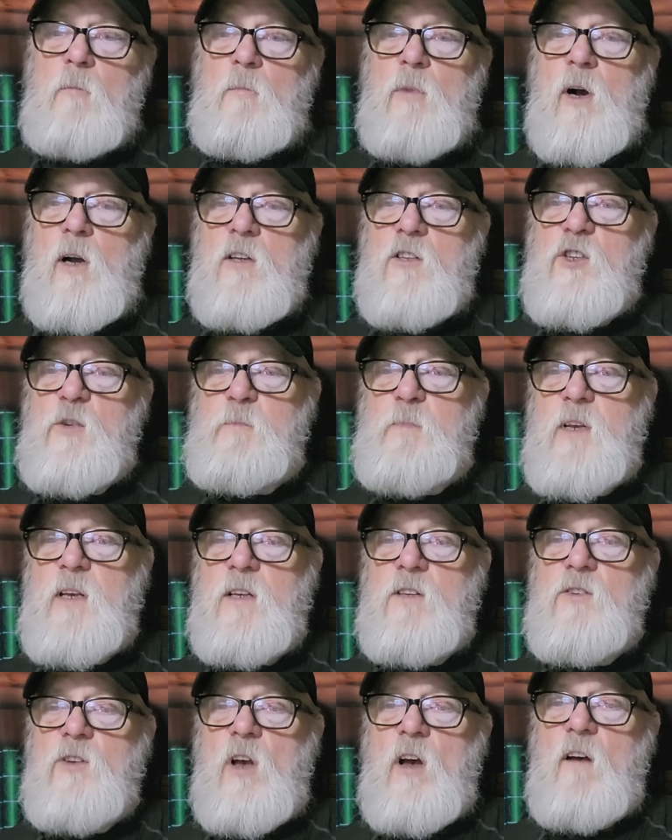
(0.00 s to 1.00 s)
Paul
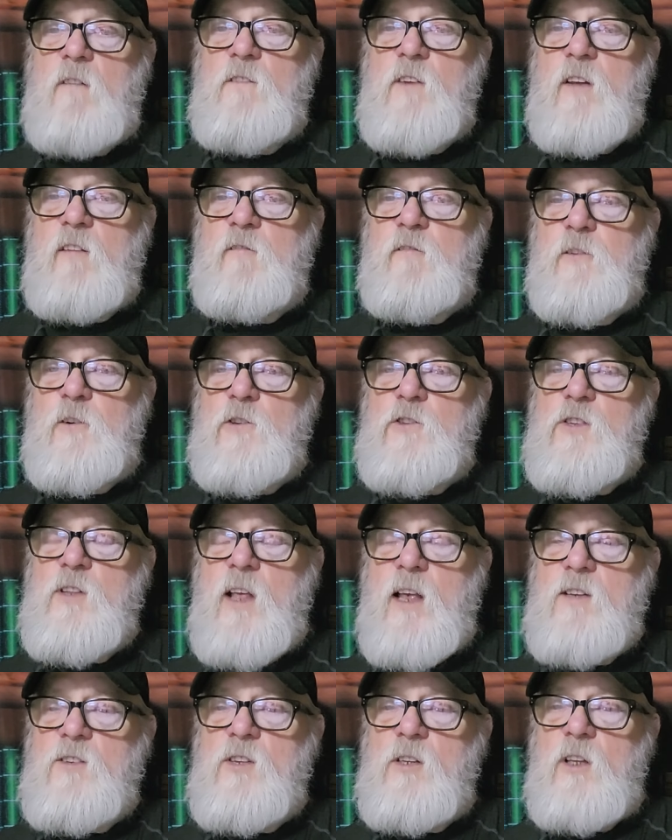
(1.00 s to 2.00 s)
speaks of in 1
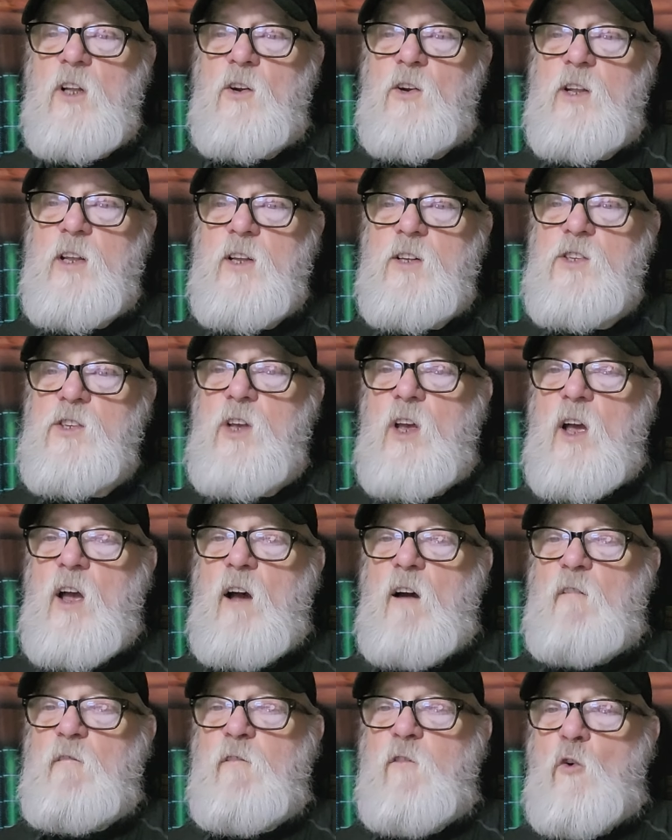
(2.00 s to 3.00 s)
Thessalonians
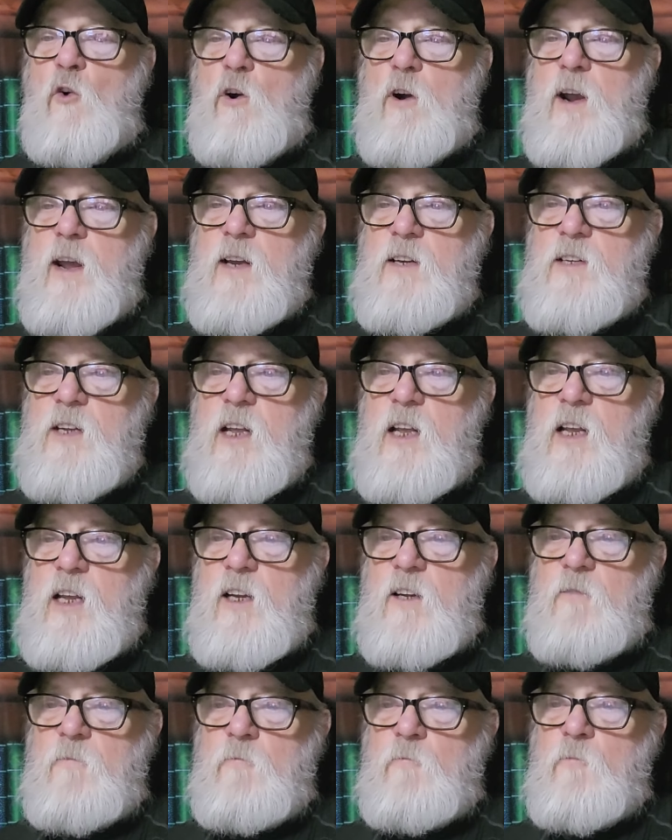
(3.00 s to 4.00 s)

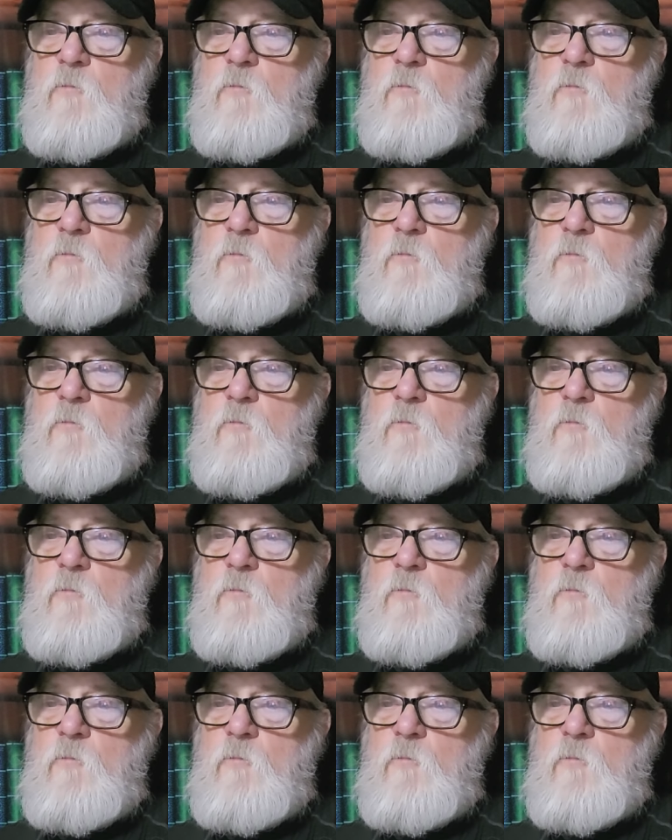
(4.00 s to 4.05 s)
4:18.